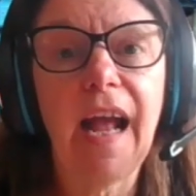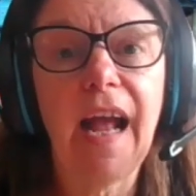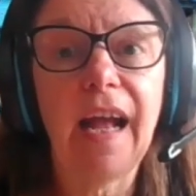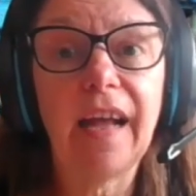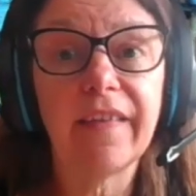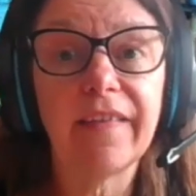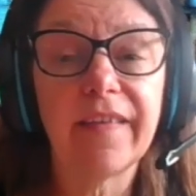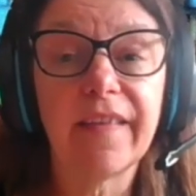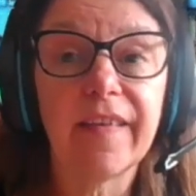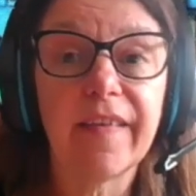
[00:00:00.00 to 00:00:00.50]

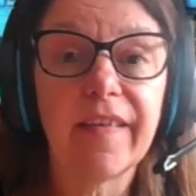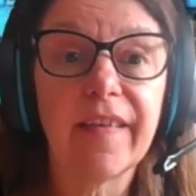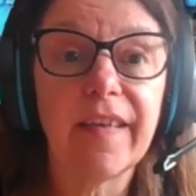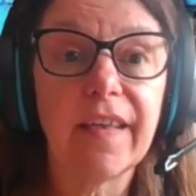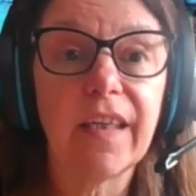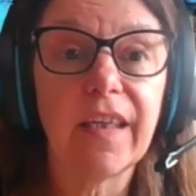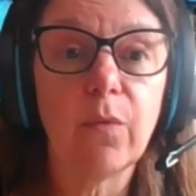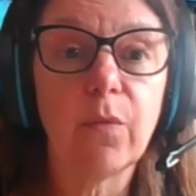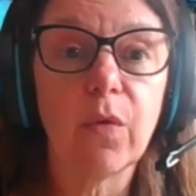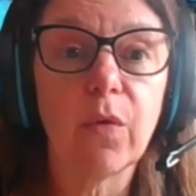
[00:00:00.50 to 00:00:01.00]
as the
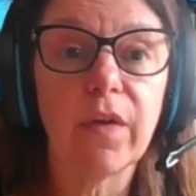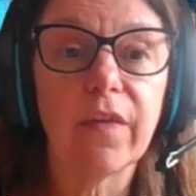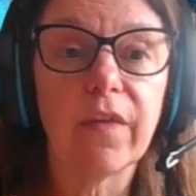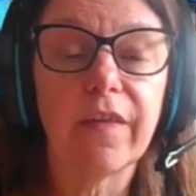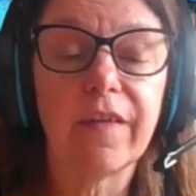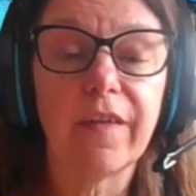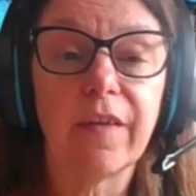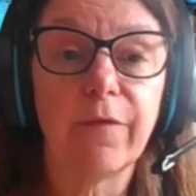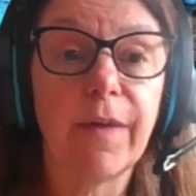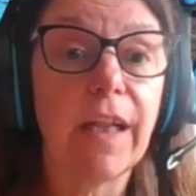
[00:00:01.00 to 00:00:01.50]
city
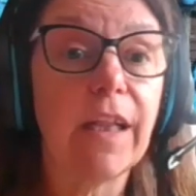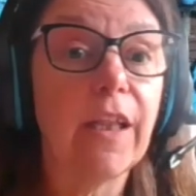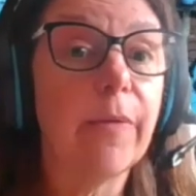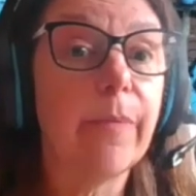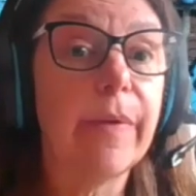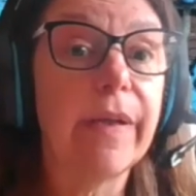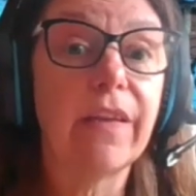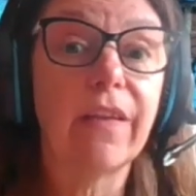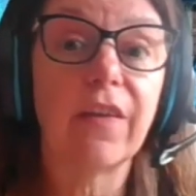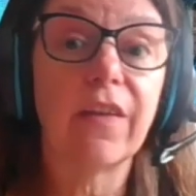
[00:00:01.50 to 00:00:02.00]
was
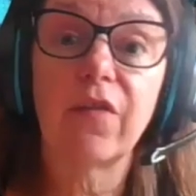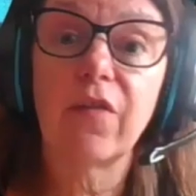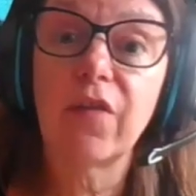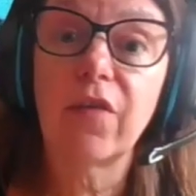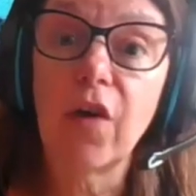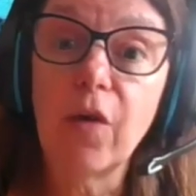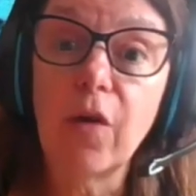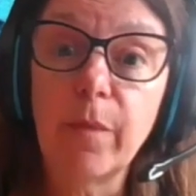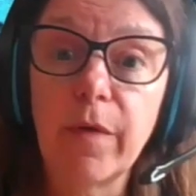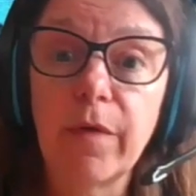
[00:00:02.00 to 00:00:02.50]
developing the
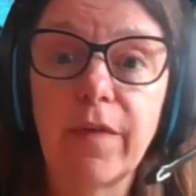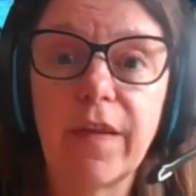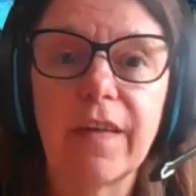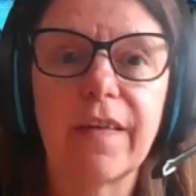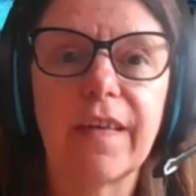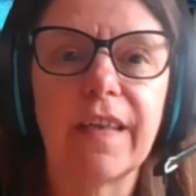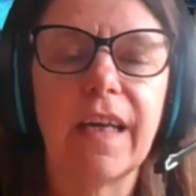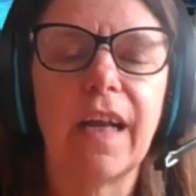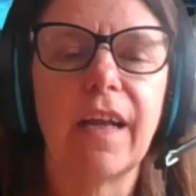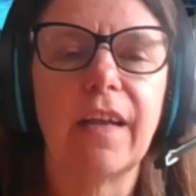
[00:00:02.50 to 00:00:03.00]
scope of
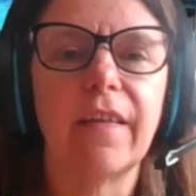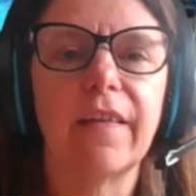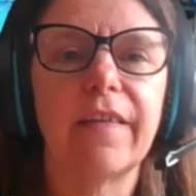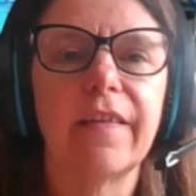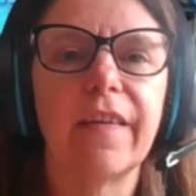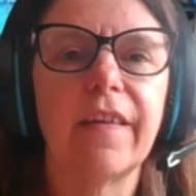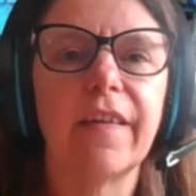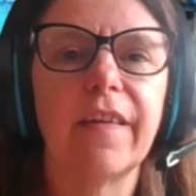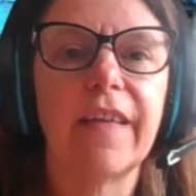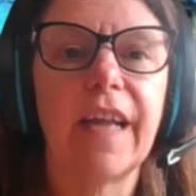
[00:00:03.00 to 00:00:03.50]
this
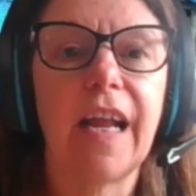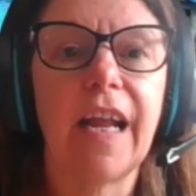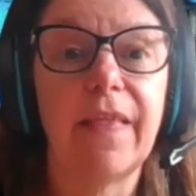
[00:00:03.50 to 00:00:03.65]
analysis